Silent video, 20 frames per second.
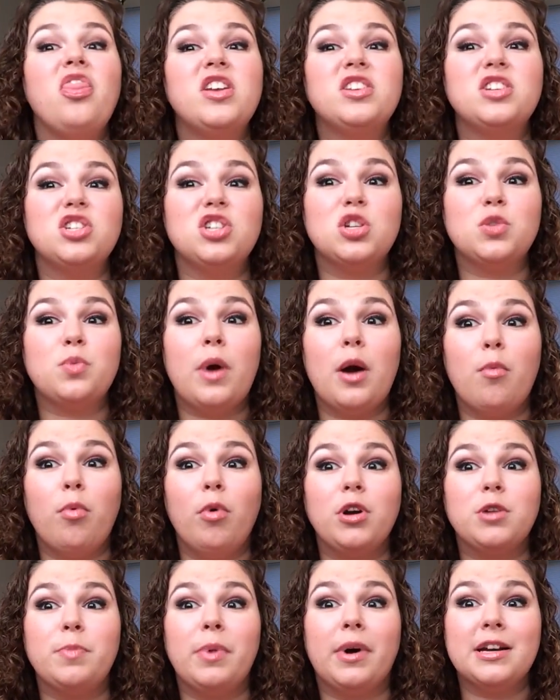this is just where it
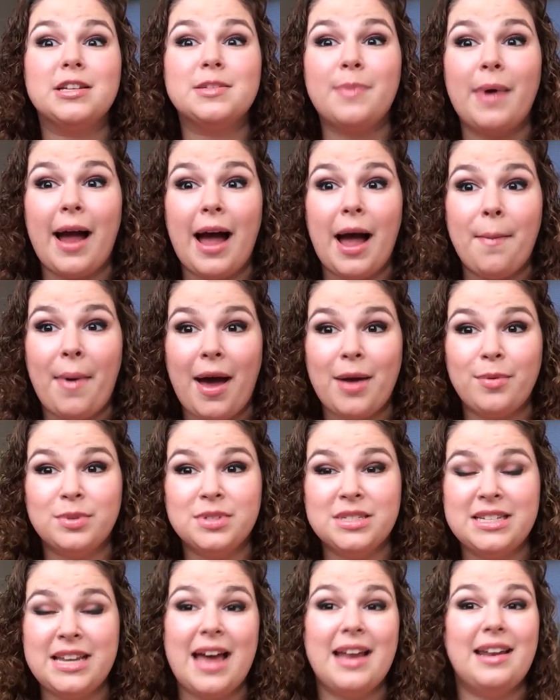worked because my iPad
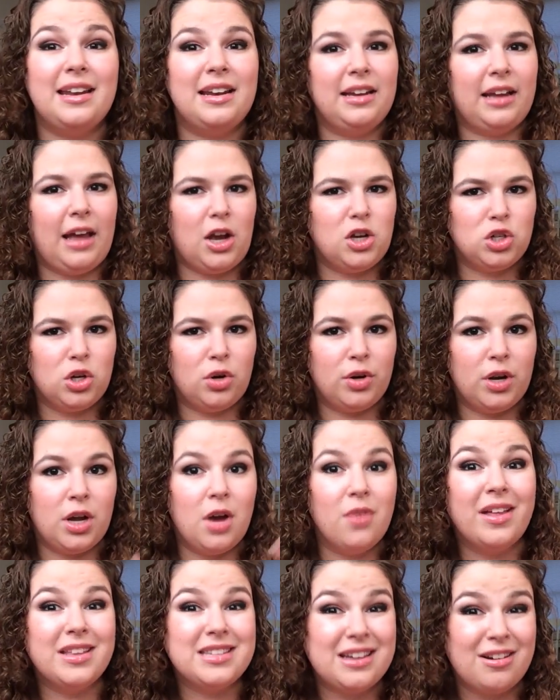was dead. And in case you don't
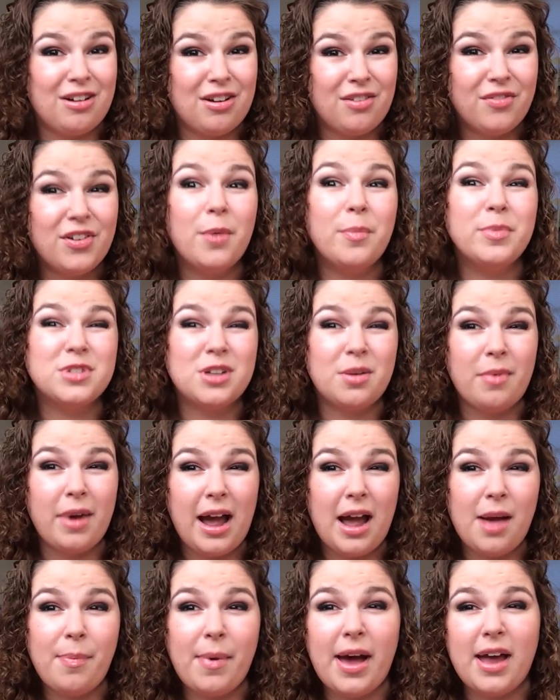know, that's how I film, is on my
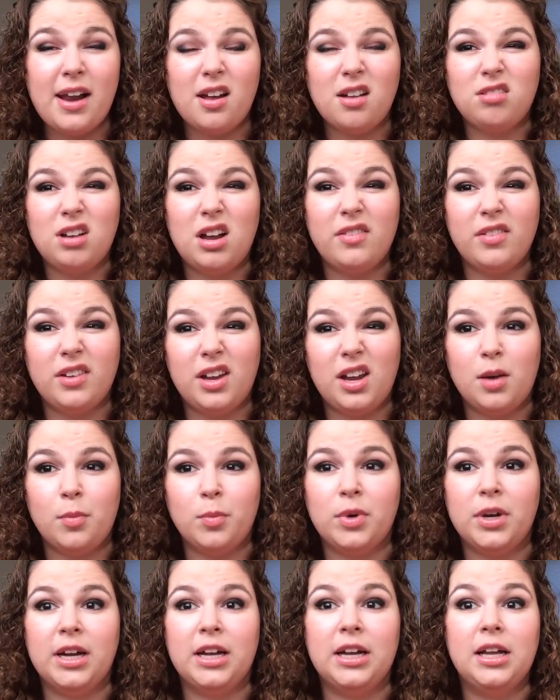iPad. I don't have a
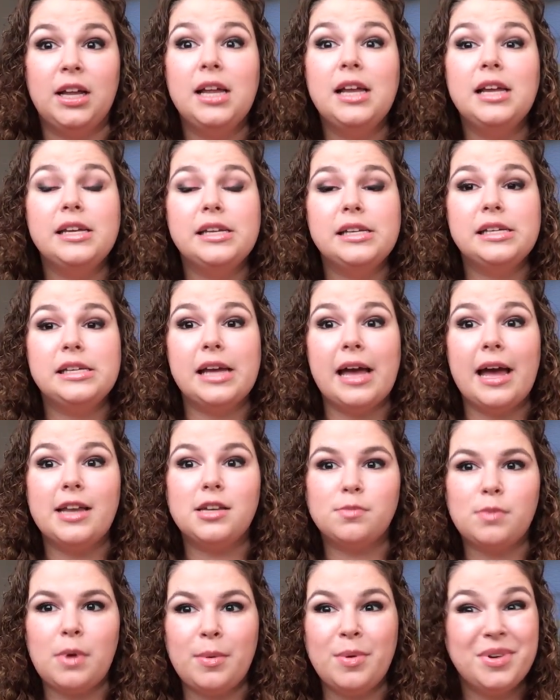camera
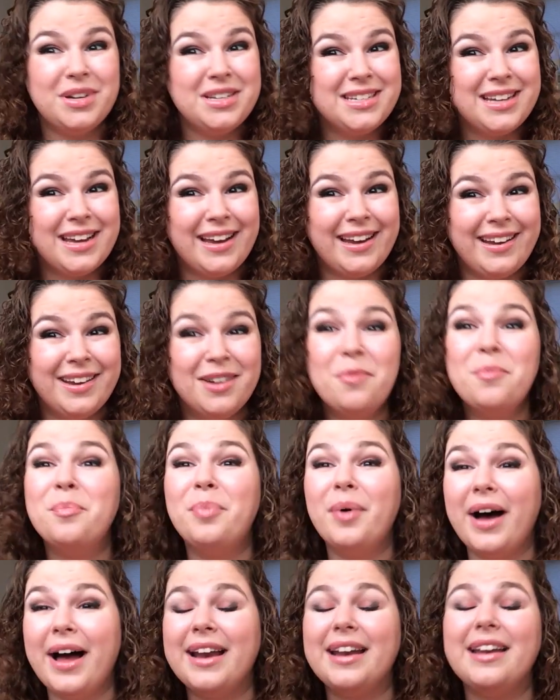yet. Maybe one day.
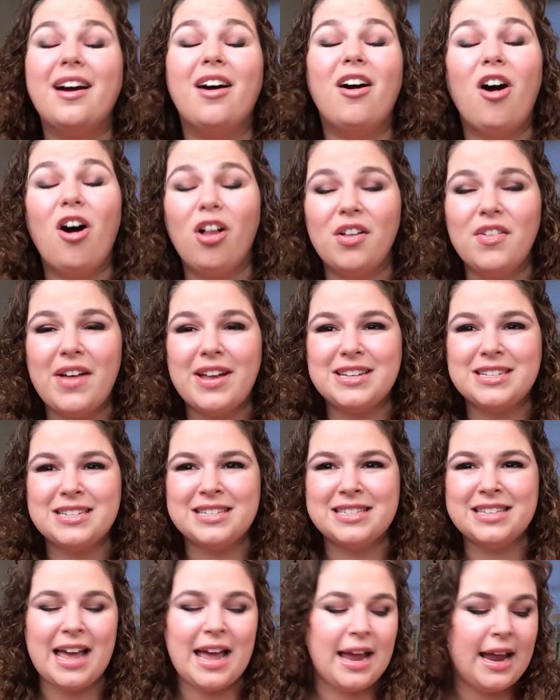But all of that to
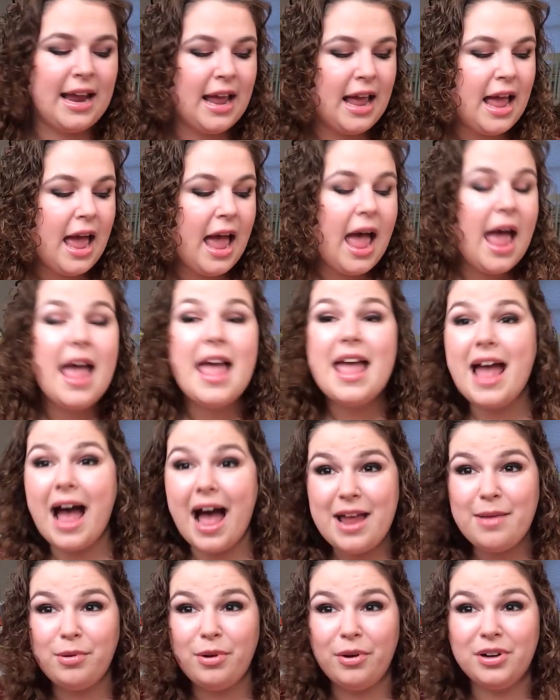say,
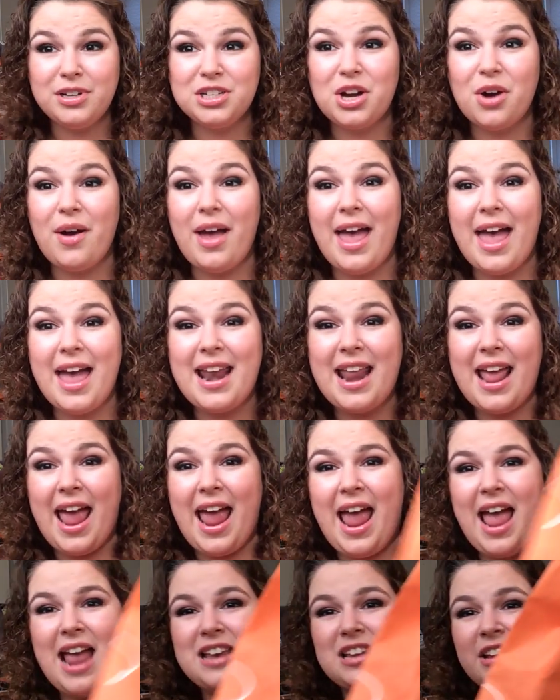I am going to go ahead
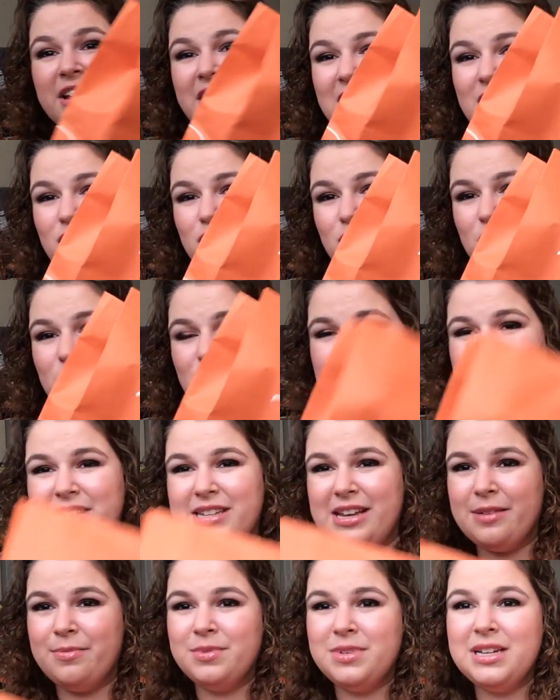and get through these
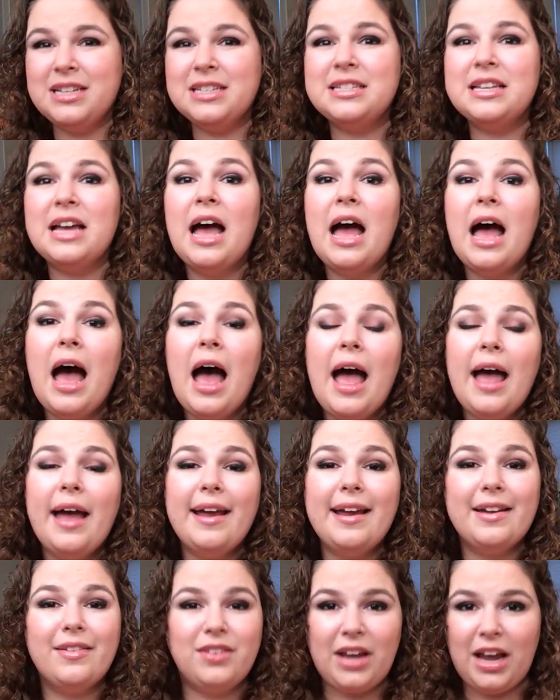empties.
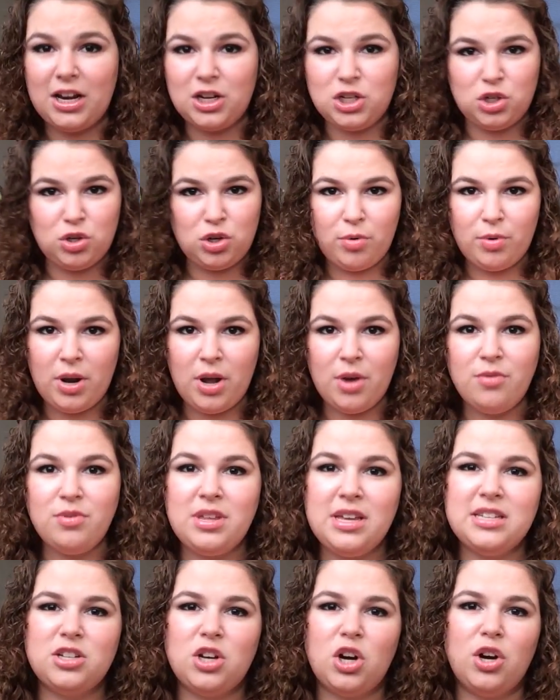In case you don't know,
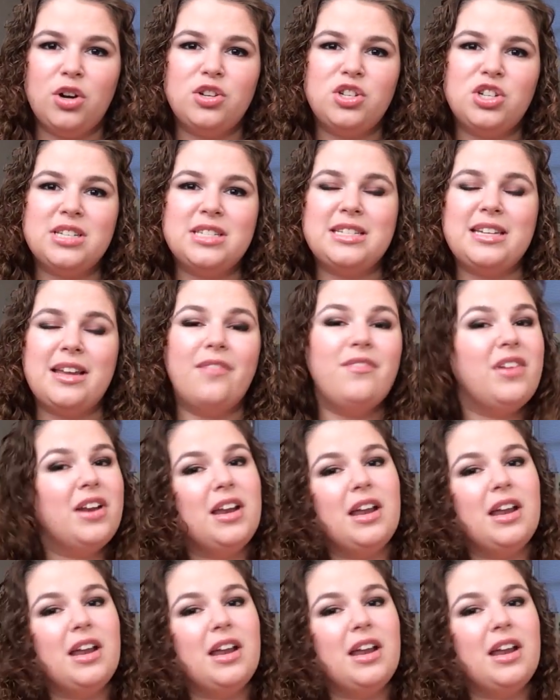these are just,